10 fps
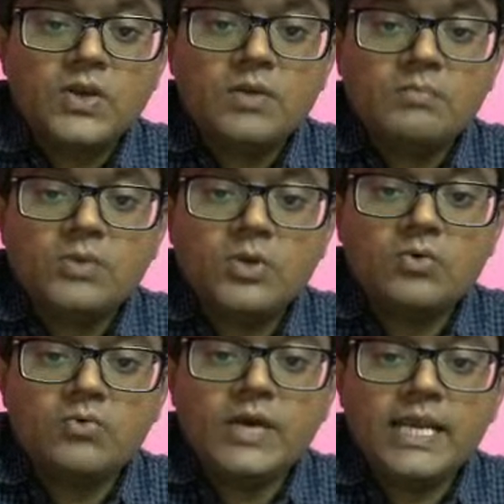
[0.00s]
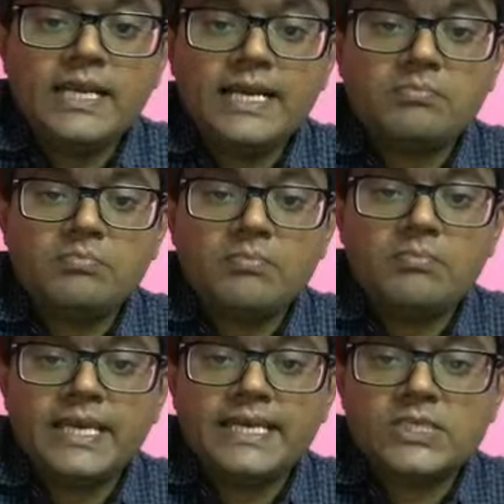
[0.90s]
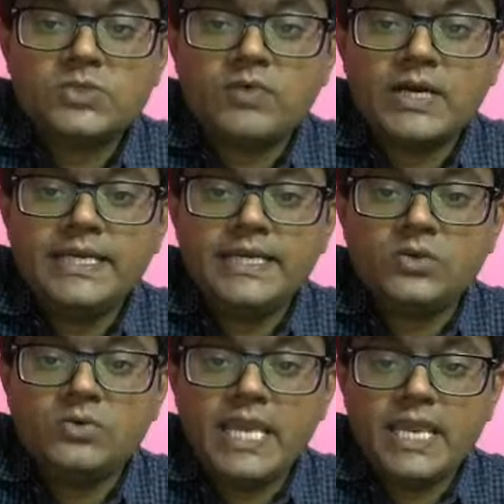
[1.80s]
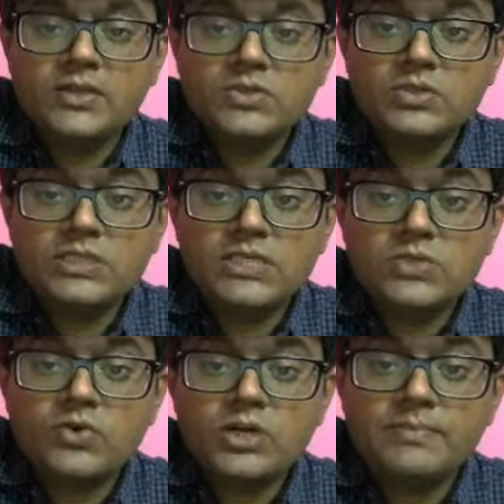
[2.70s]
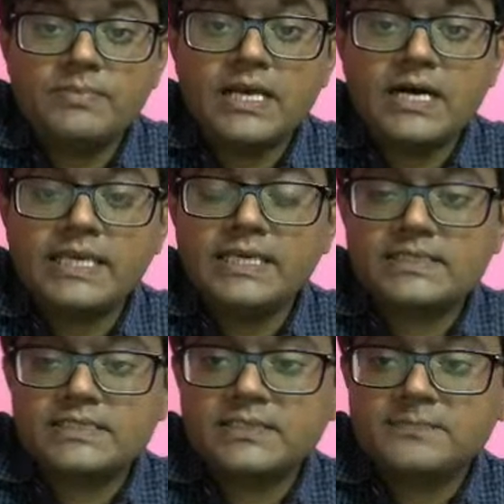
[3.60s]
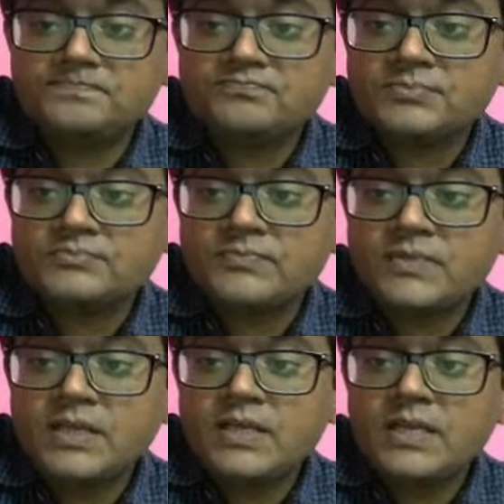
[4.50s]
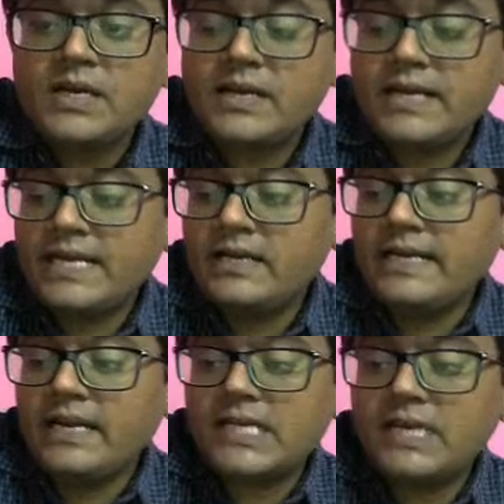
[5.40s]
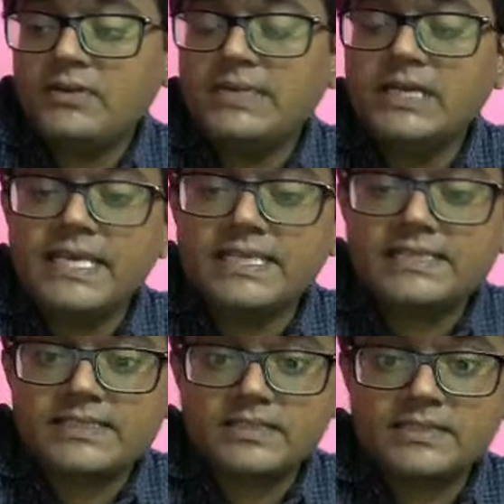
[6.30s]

Mu violet minus 1 into A. So this is going to be highest. Red delta will be least.